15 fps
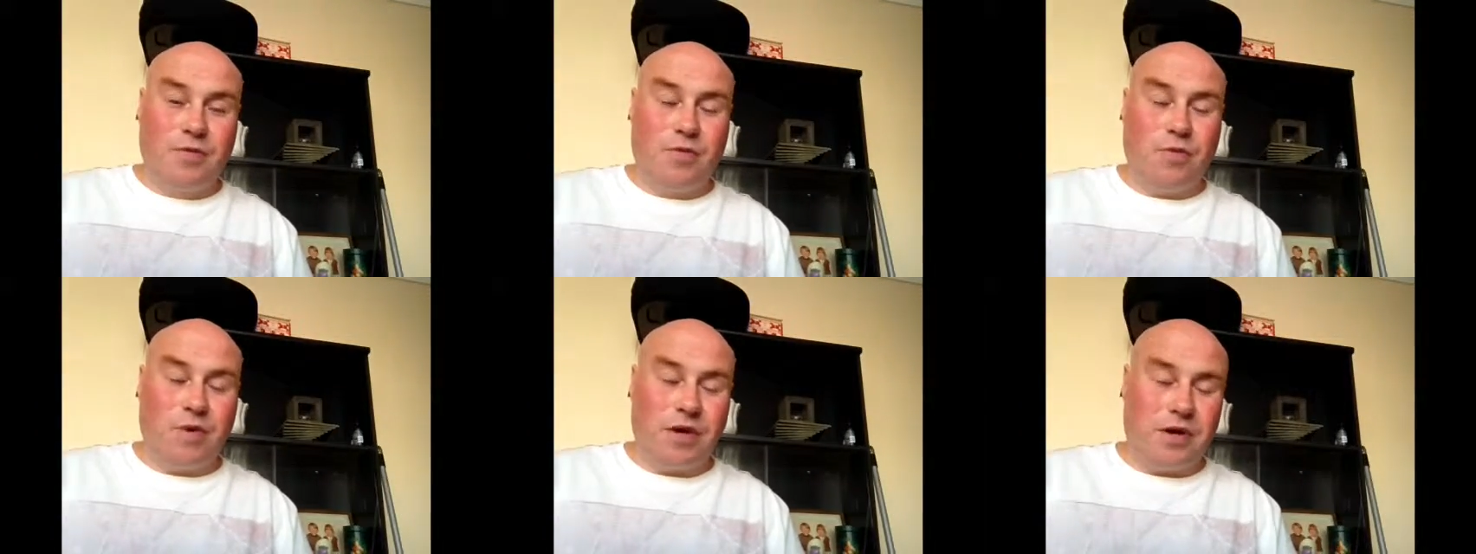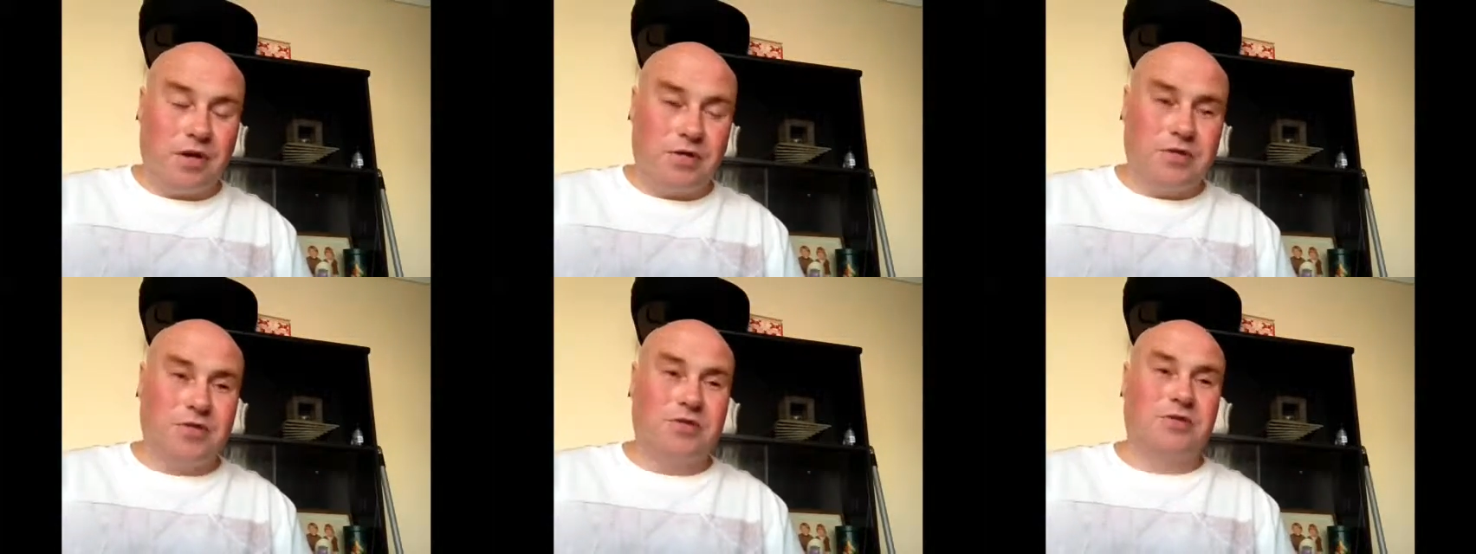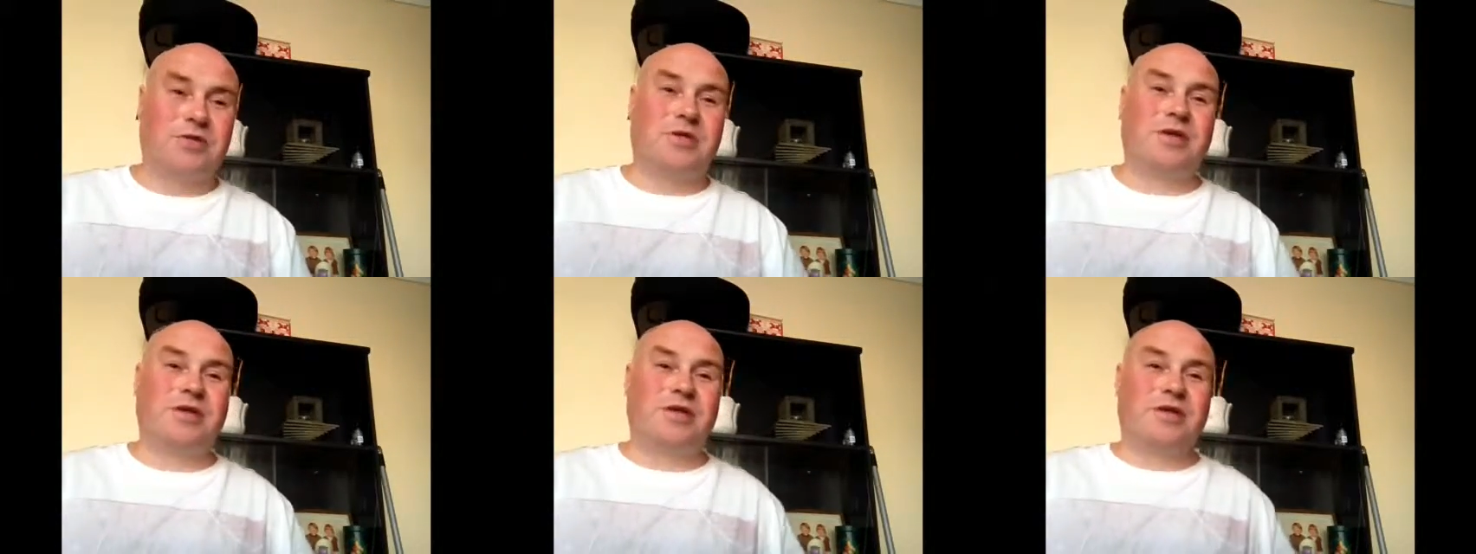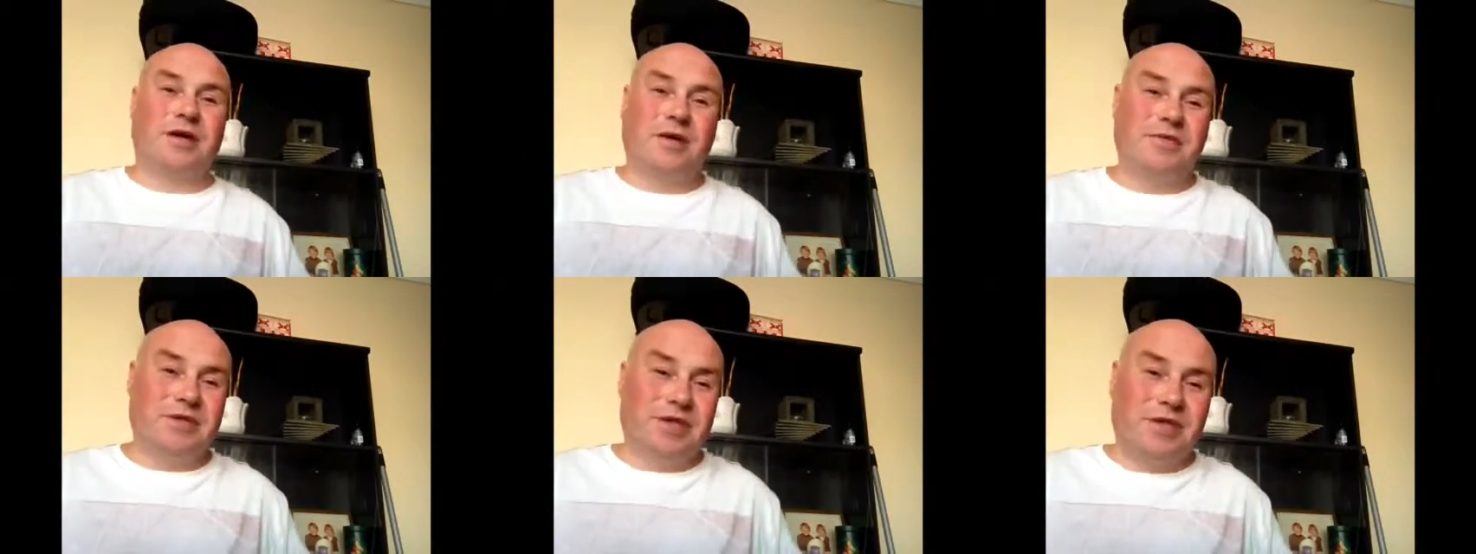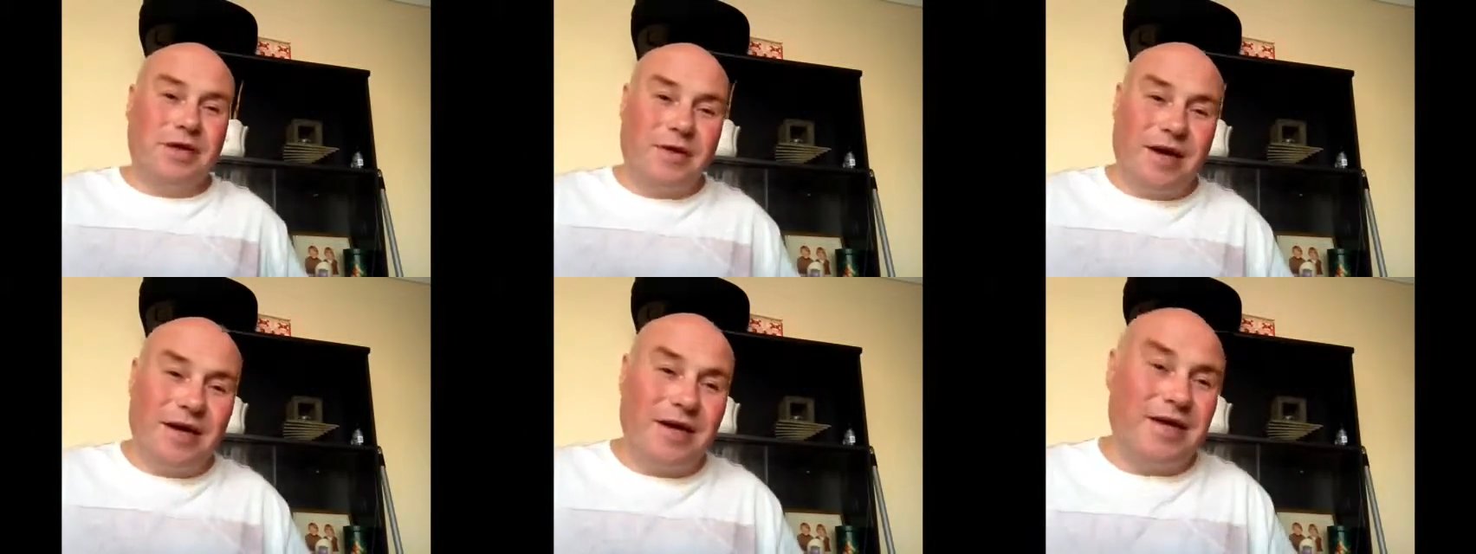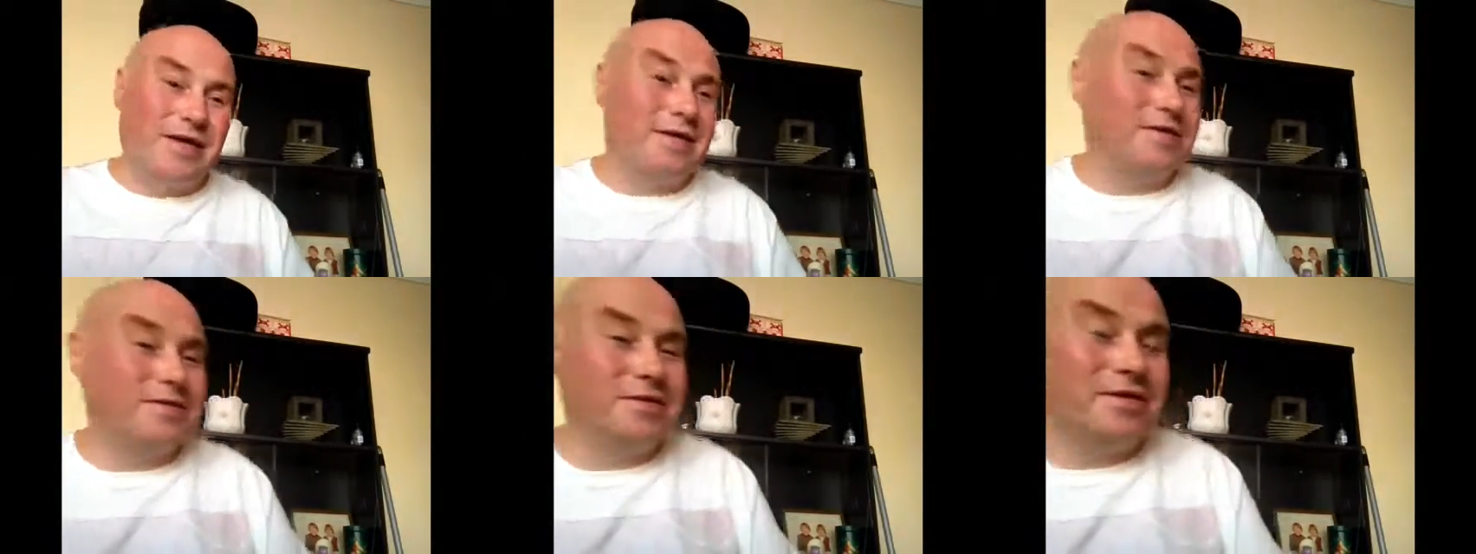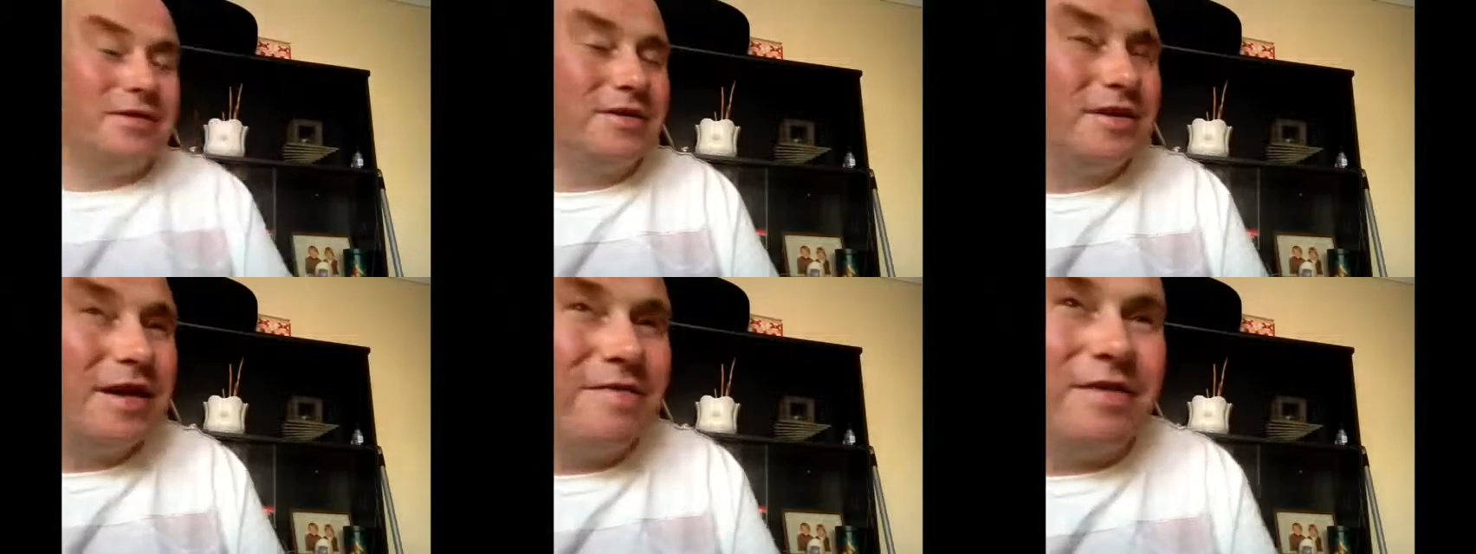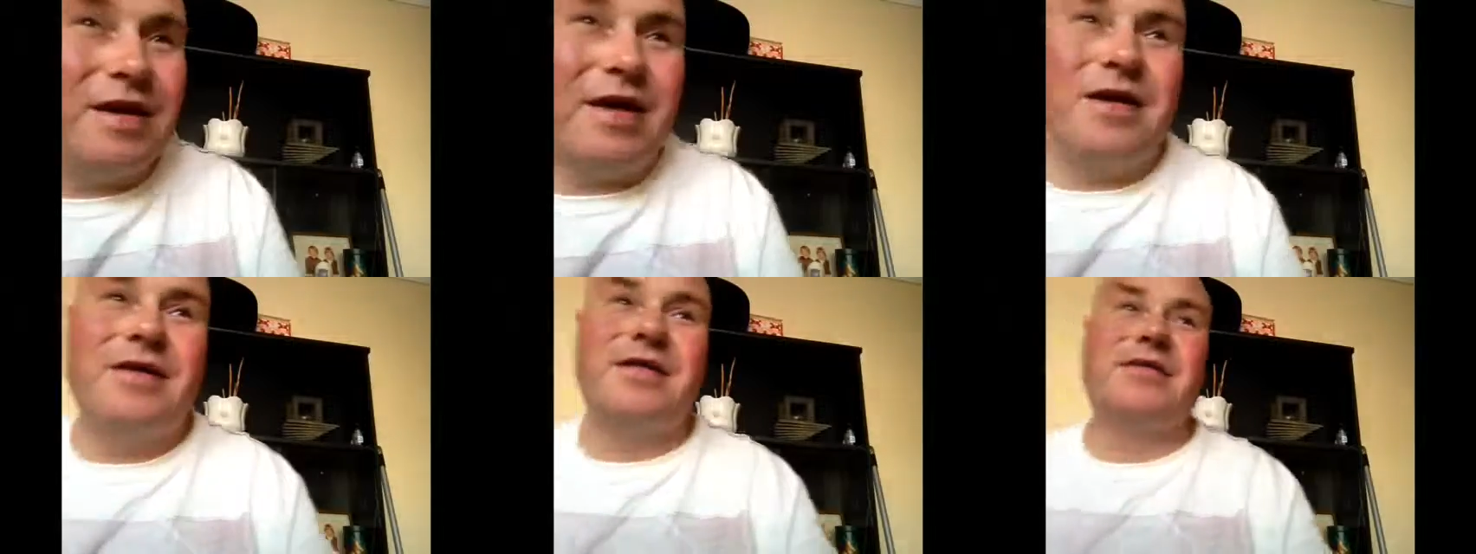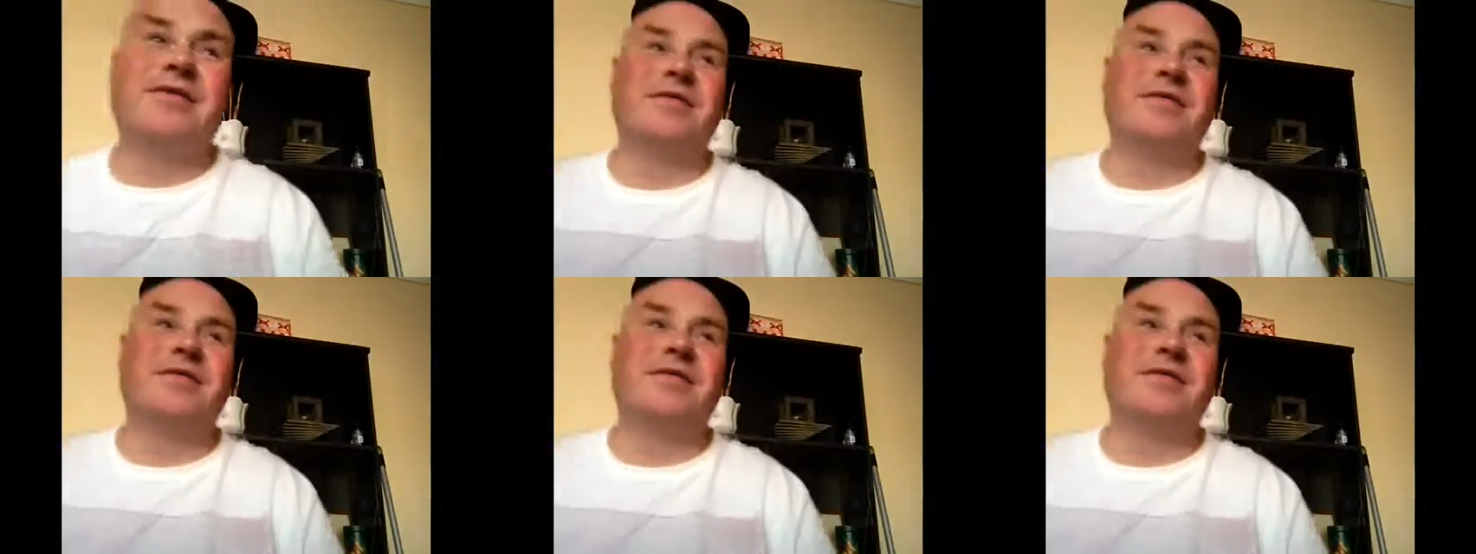When I come to do it, you never know.